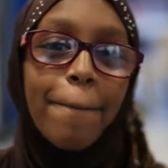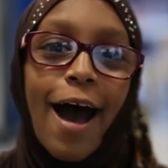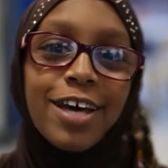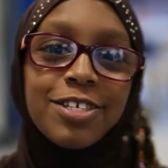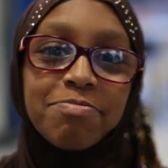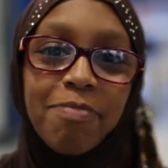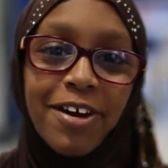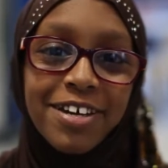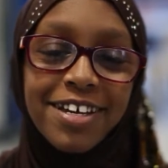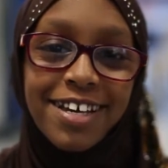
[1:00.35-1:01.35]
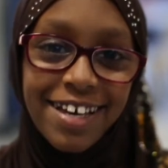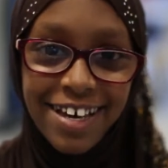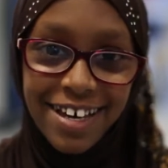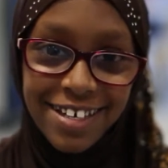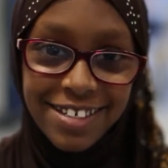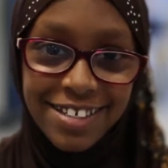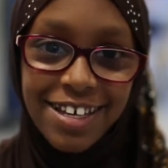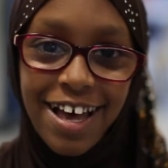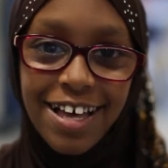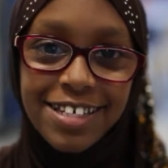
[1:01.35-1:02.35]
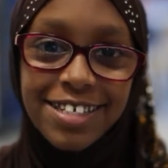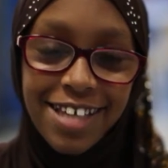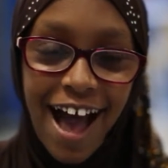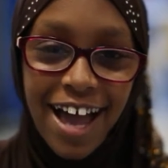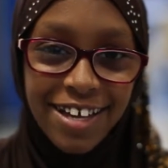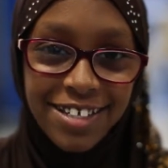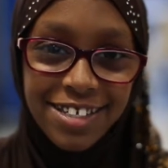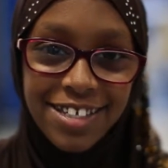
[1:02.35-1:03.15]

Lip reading: My spark is science.